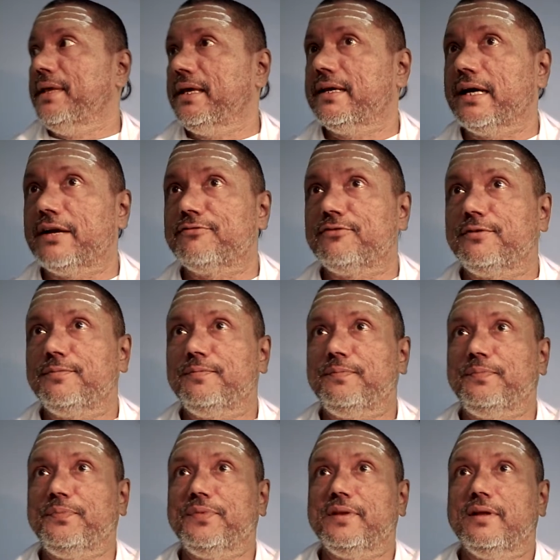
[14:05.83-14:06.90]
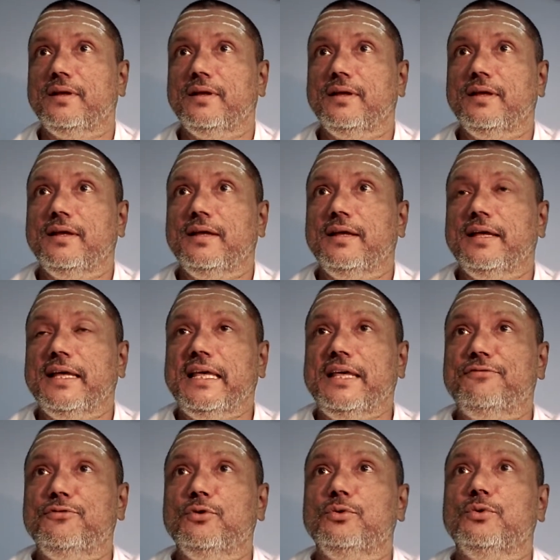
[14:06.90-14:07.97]
careful. If
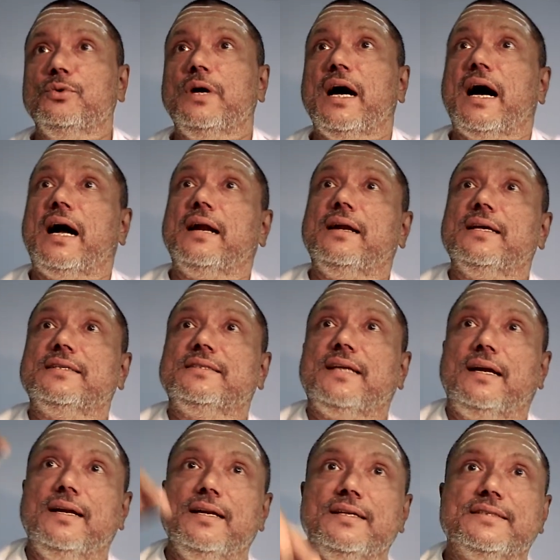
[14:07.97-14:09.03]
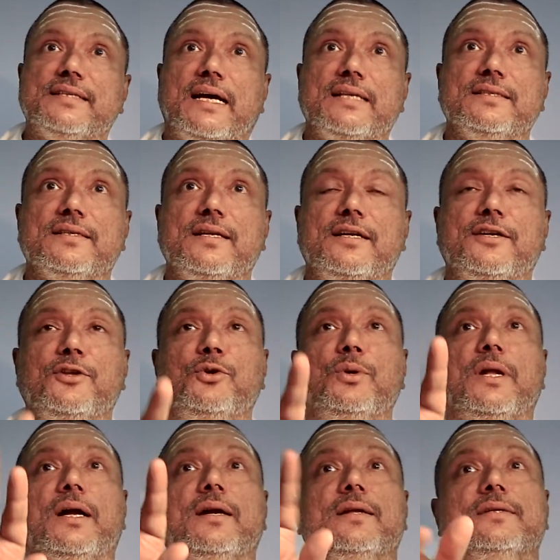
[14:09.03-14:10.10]
you understand in Sanskrit, you will
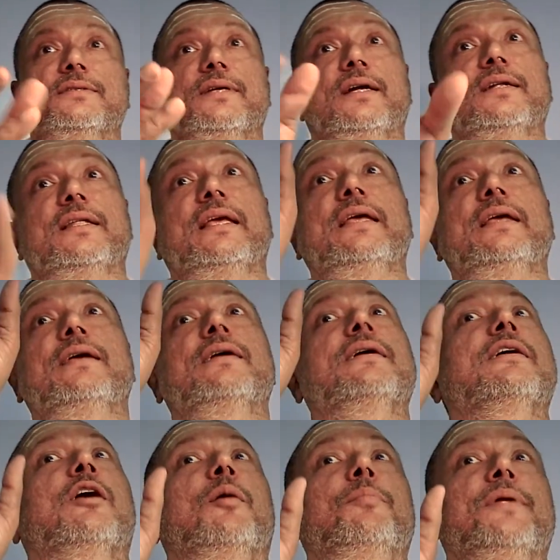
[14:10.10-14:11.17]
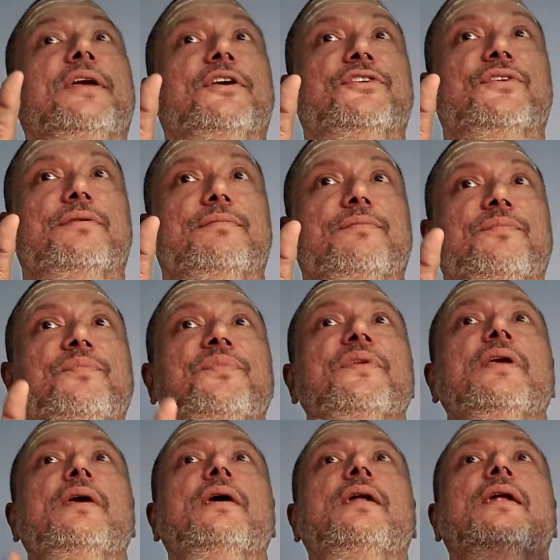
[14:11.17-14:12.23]
understand the complication.
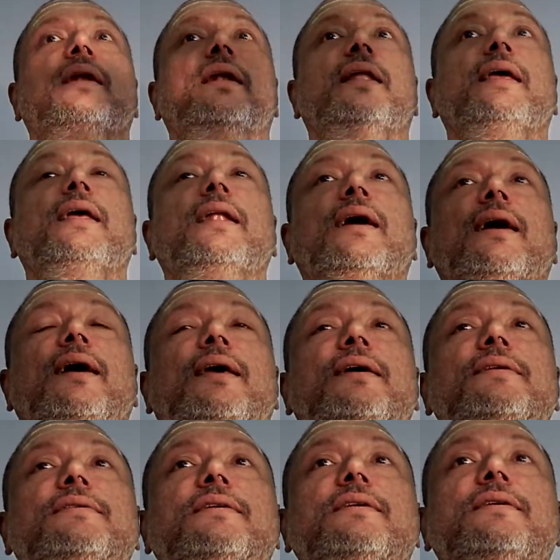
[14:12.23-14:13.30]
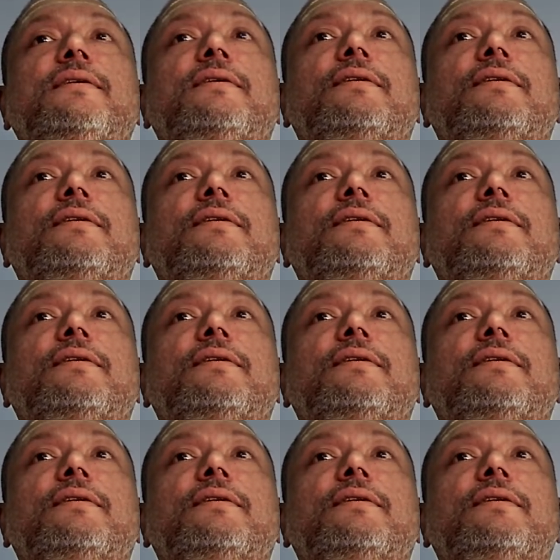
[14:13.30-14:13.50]
Neelaha is a